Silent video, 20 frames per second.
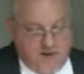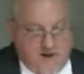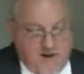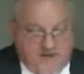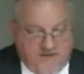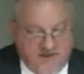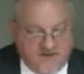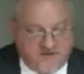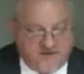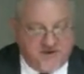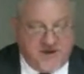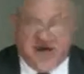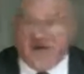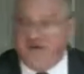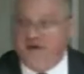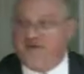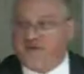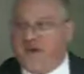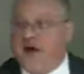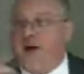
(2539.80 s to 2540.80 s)
And this is
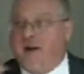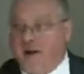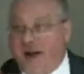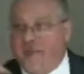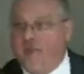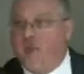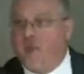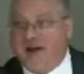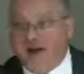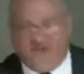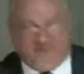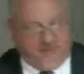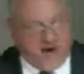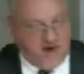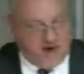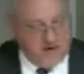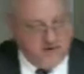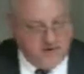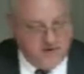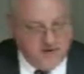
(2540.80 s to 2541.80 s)
not, I'm going to get
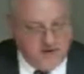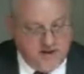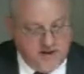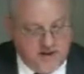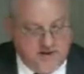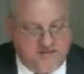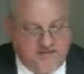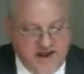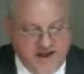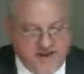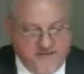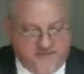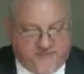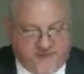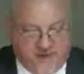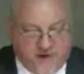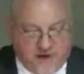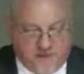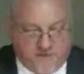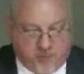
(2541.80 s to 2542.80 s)
there. Then
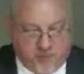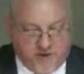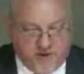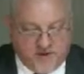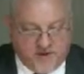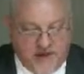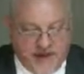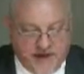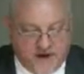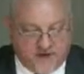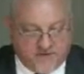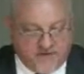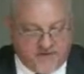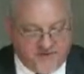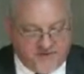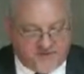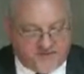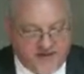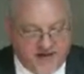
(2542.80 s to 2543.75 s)
Philip went down to the